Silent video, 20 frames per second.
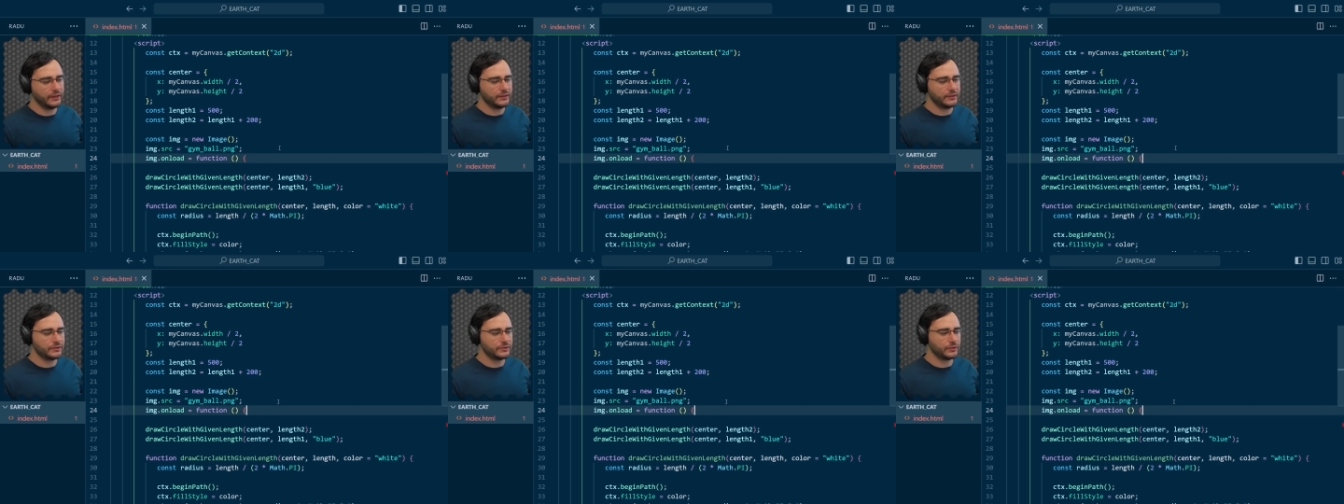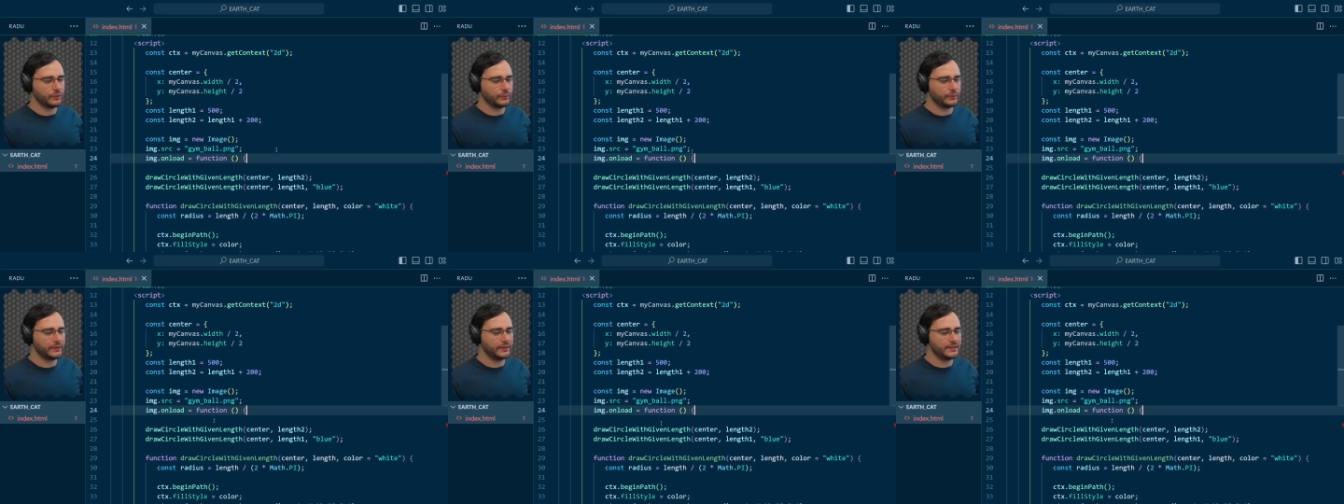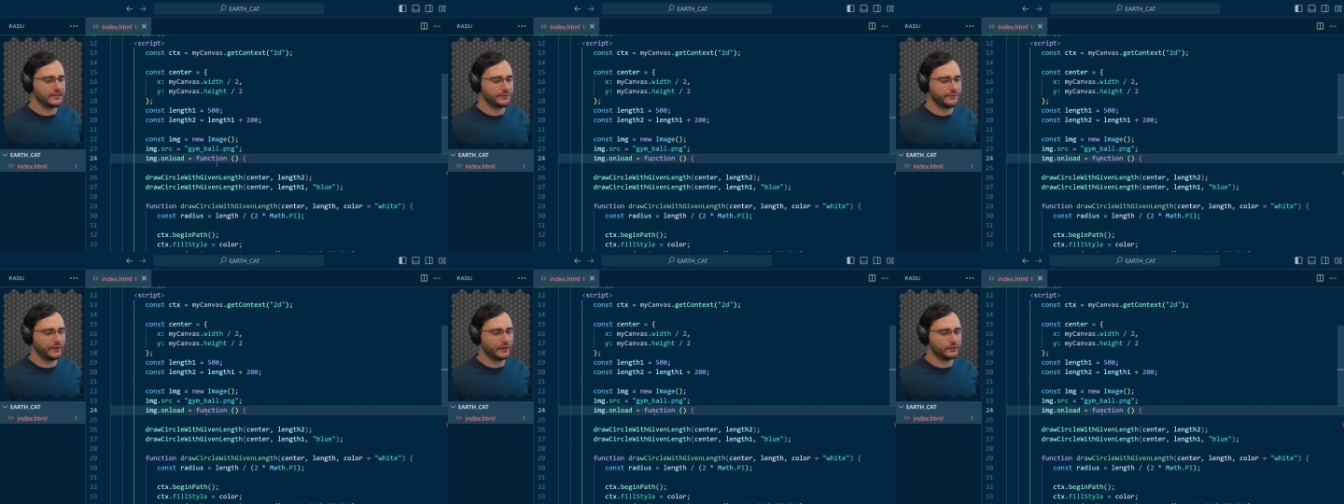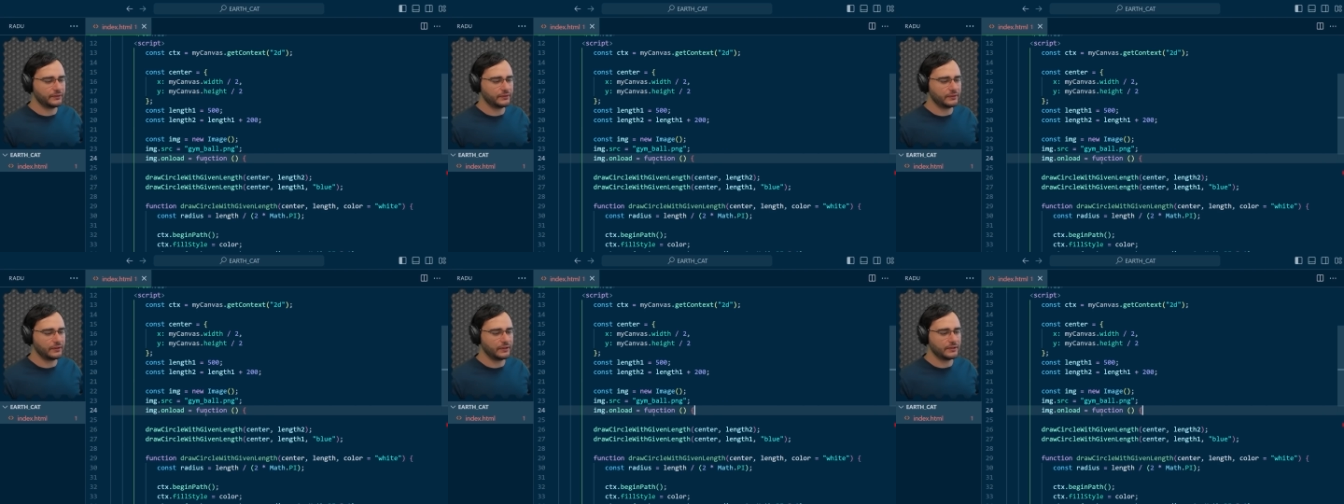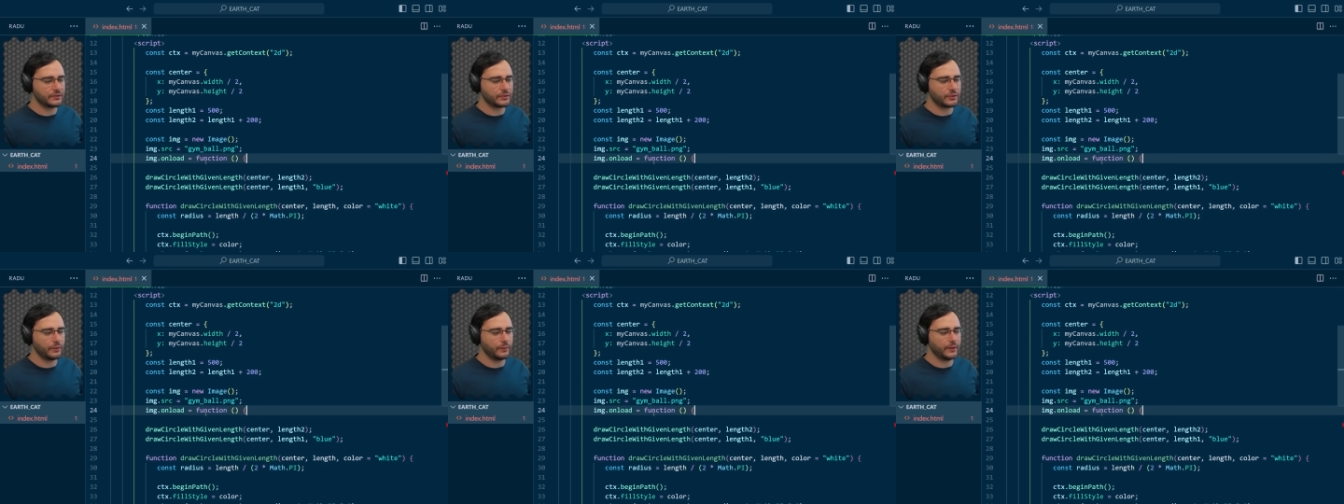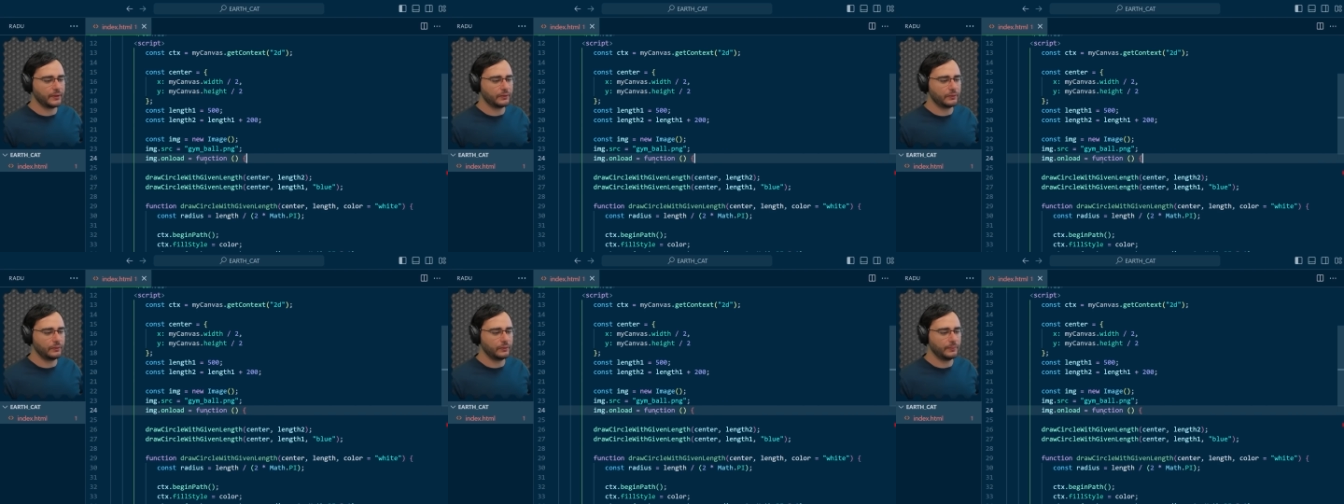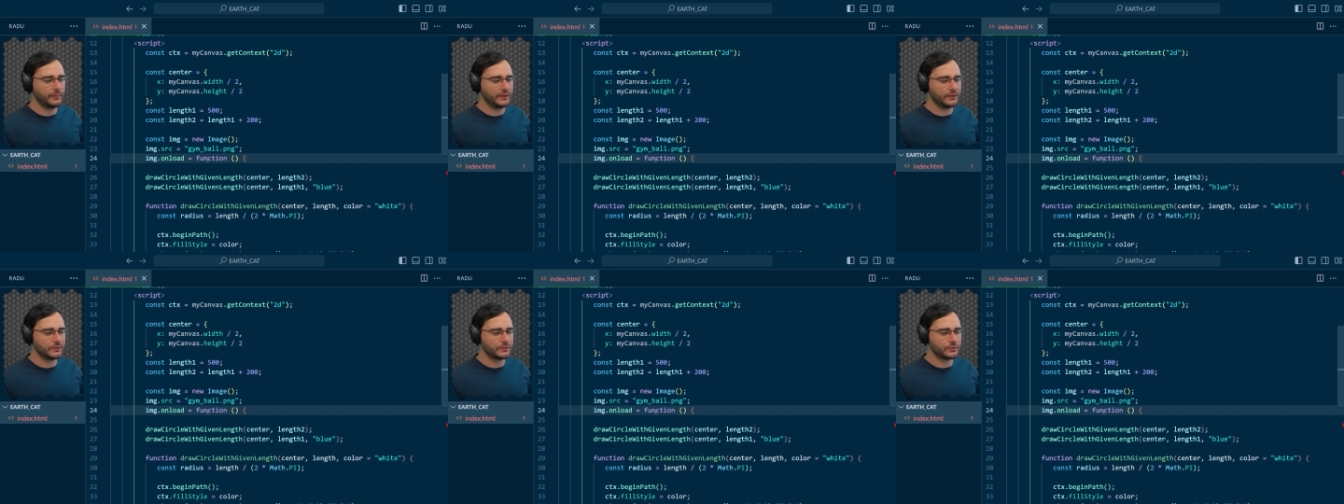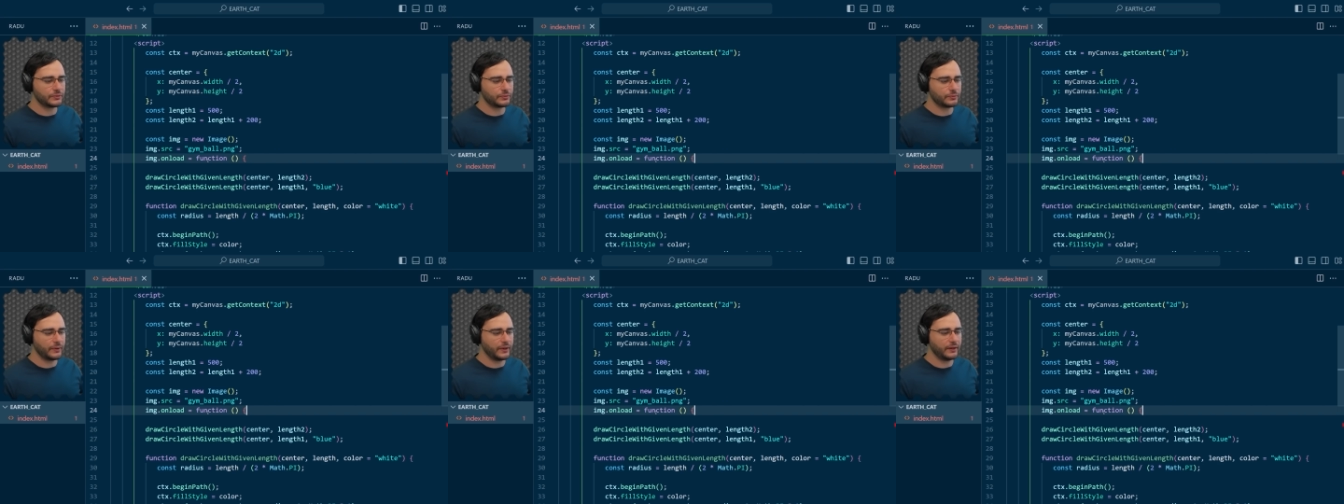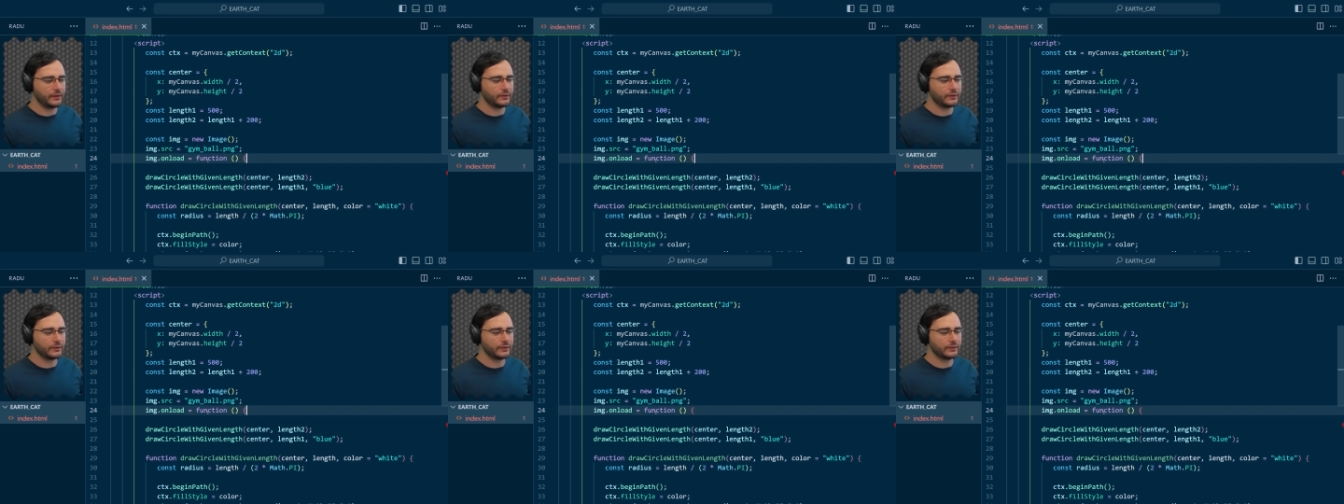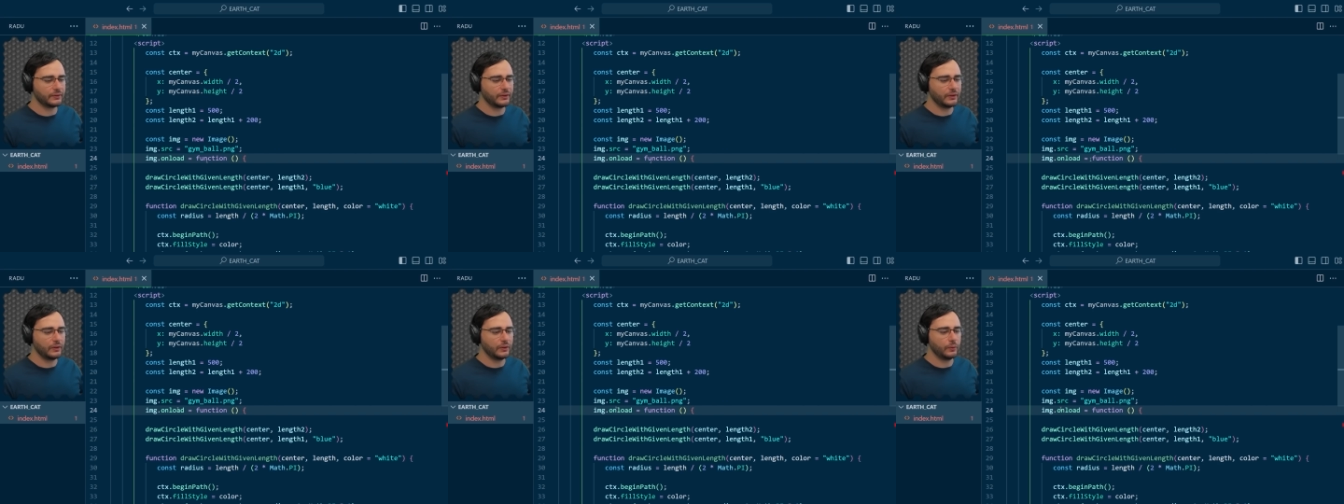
So this function is going to be triggered